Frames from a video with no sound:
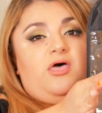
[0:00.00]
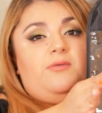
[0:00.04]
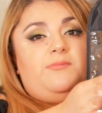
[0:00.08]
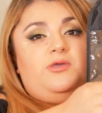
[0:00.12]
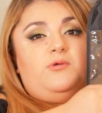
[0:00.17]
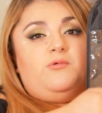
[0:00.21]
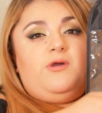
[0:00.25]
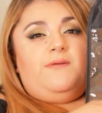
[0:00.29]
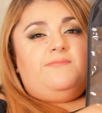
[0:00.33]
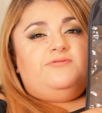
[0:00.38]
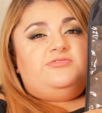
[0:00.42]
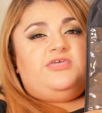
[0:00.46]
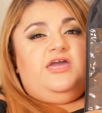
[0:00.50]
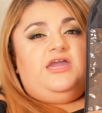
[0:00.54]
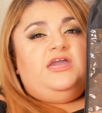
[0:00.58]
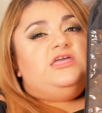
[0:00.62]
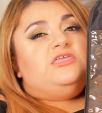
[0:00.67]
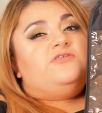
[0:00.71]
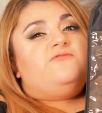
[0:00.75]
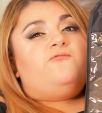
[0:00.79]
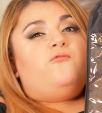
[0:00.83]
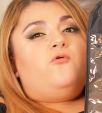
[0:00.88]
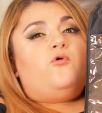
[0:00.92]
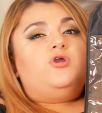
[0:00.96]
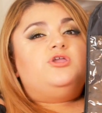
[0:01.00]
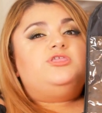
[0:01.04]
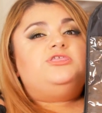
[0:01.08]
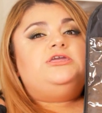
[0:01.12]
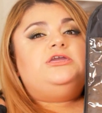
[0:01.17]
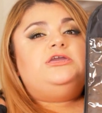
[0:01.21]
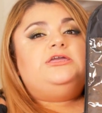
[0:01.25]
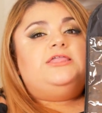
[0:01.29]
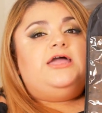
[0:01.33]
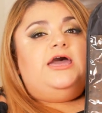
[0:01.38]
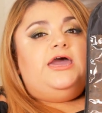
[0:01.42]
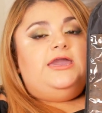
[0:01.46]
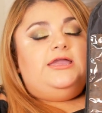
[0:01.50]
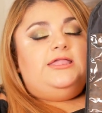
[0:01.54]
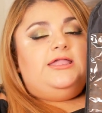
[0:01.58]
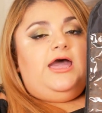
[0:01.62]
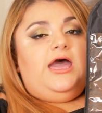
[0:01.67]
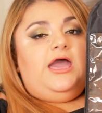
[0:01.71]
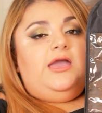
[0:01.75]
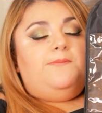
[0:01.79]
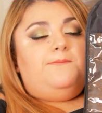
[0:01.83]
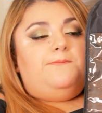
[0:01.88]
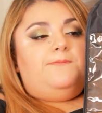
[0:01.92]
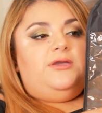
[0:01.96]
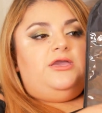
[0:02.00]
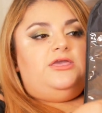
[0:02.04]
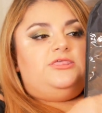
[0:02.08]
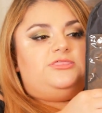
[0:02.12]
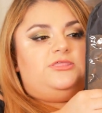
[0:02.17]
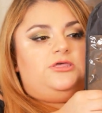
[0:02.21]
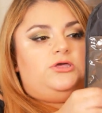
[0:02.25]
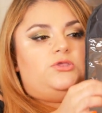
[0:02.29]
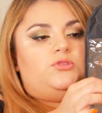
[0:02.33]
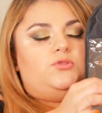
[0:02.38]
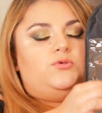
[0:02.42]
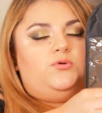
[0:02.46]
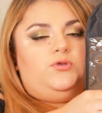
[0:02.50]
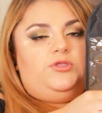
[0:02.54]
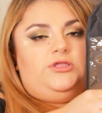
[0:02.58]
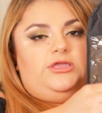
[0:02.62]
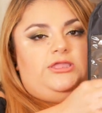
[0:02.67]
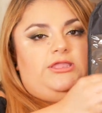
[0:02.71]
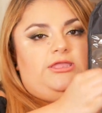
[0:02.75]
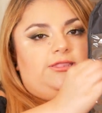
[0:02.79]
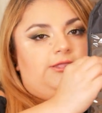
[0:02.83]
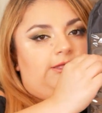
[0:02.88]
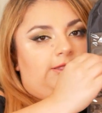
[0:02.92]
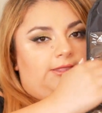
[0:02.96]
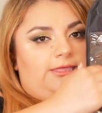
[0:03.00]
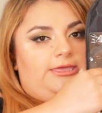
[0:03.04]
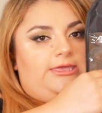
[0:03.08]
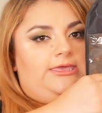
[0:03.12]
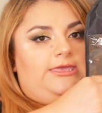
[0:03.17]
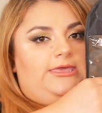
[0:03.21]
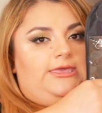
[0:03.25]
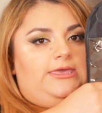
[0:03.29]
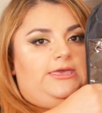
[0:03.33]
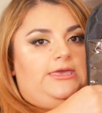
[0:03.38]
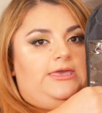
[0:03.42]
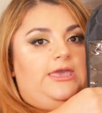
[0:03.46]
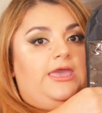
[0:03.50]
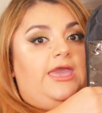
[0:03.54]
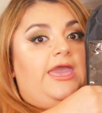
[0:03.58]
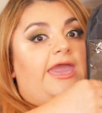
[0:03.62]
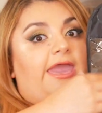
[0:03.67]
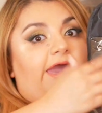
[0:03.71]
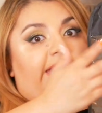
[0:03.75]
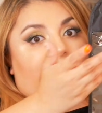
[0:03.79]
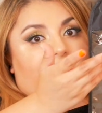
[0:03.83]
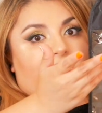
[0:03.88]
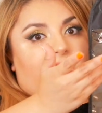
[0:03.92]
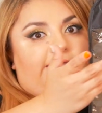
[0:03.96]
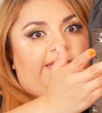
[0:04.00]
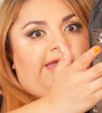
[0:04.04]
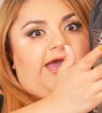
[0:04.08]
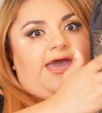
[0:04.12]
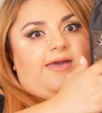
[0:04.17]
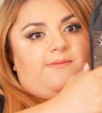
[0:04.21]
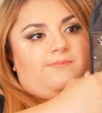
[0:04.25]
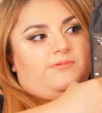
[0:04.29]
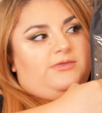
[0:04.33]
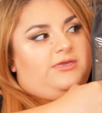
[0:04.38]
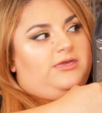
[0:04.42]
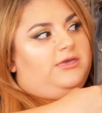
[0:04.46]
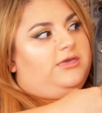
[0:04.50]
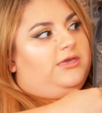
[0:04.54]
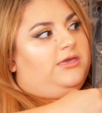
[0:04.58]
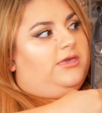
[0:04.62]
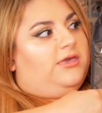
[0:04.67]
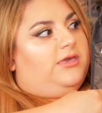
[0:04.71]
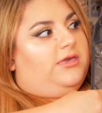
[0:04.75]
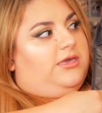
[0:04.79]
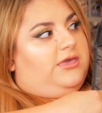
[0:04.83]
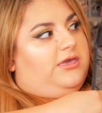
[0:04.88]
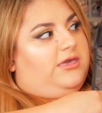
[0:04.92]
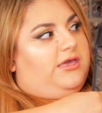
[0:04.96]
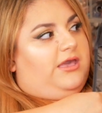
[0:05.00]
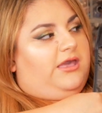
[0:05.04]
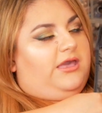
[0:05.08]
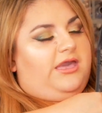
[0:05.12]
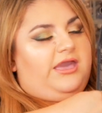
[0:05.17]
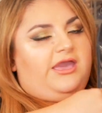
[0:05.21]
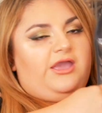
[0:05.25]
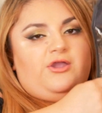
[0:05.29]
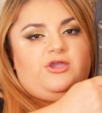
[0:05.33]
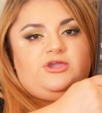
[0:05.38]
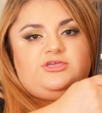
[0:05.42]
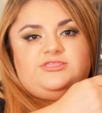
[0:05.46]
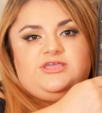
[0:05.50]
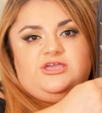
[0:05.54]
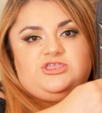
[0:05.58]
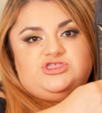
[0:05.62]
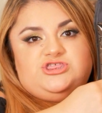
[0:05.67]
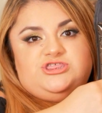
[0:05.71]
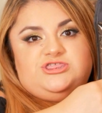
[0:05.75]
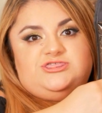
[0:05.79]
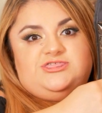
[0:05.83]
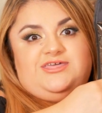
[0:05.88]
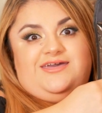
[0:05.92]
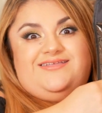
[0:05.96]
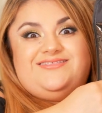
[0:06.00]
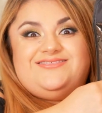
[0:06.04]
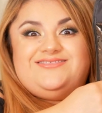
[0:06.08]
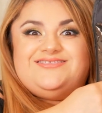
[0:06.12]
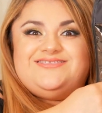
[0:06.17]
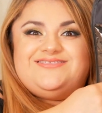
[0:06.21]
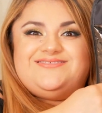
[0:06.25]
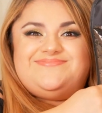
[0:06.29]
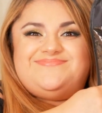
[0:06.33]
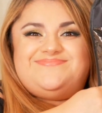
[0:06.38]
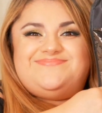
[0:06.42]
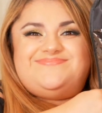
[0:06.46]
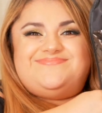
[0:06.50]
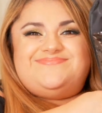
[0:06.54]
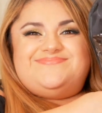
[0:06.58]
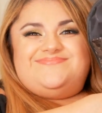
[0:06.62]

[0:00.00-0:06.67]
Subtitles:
the Bellami website is $14.99, but it's included in the Niki and Gabi hair extension sets.